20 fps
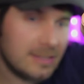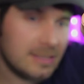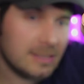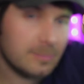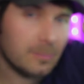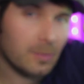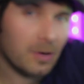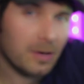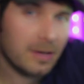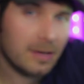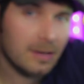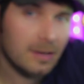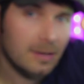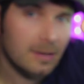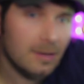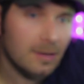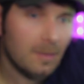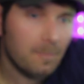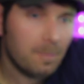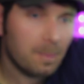my
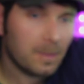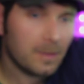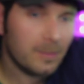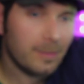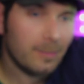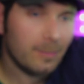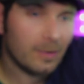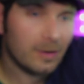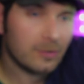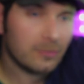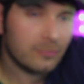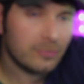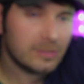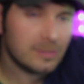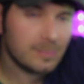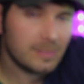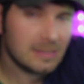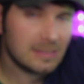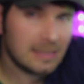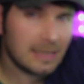going to be my
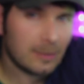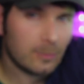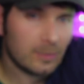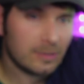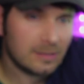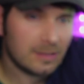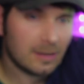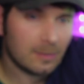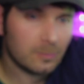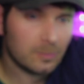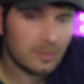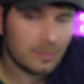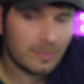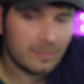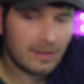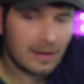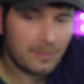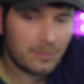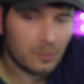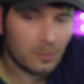Christmas liquid that I'm going to be
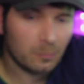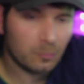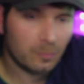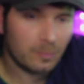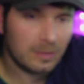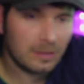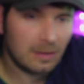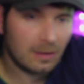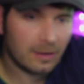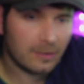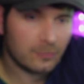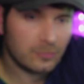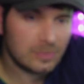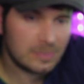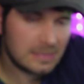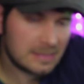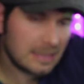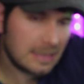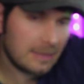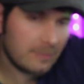vaping on probably like
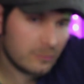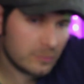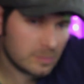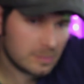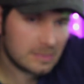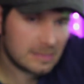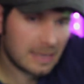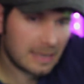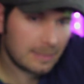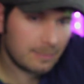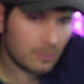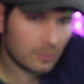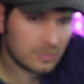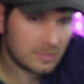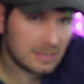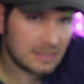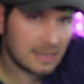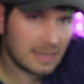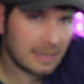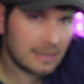Christmas Eve, Christmas Day,
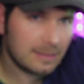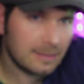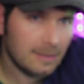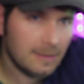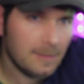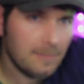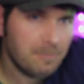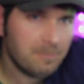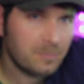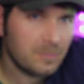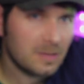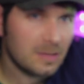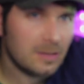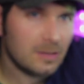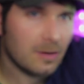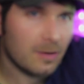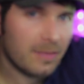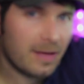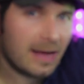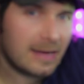Boxing Day. You
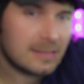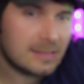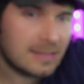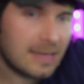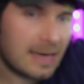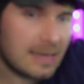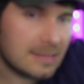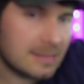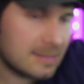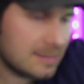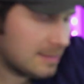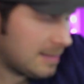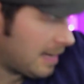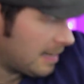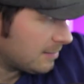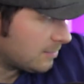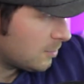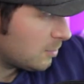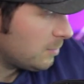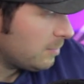know, that's going
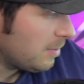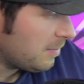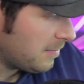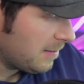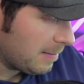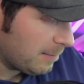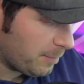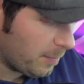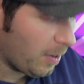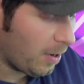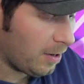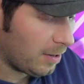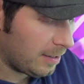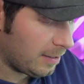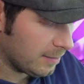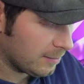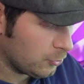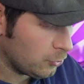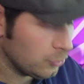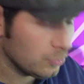to be a thing. But I
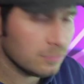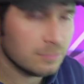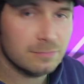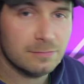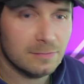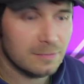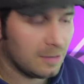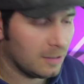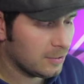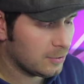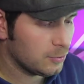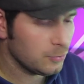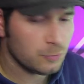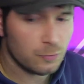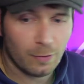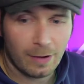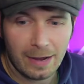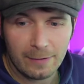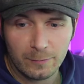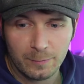couldn't
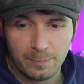not have a